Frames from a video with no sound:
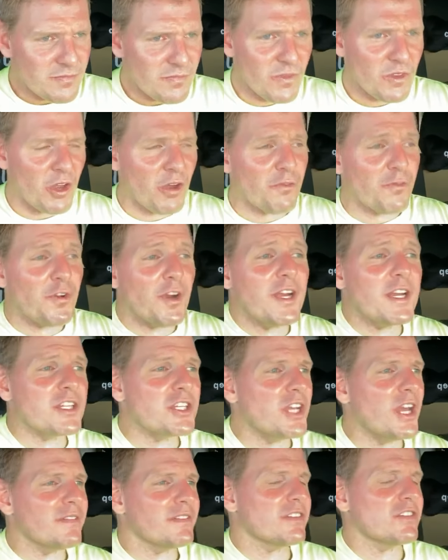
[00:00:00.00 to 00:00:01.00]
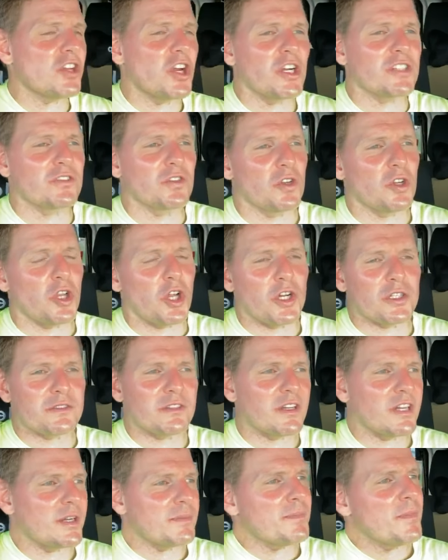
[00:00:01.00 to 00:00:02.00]
a friend you haven't talked to in a long
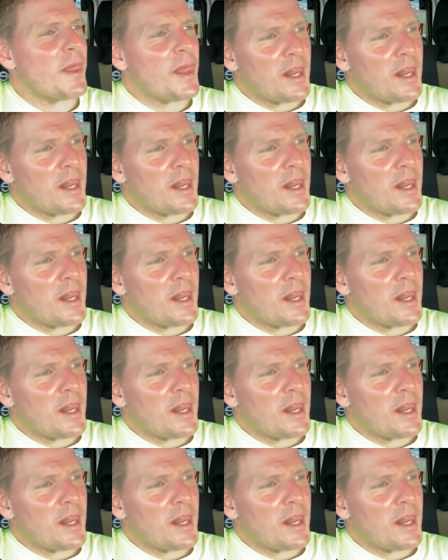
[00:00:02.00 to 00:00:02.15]
time.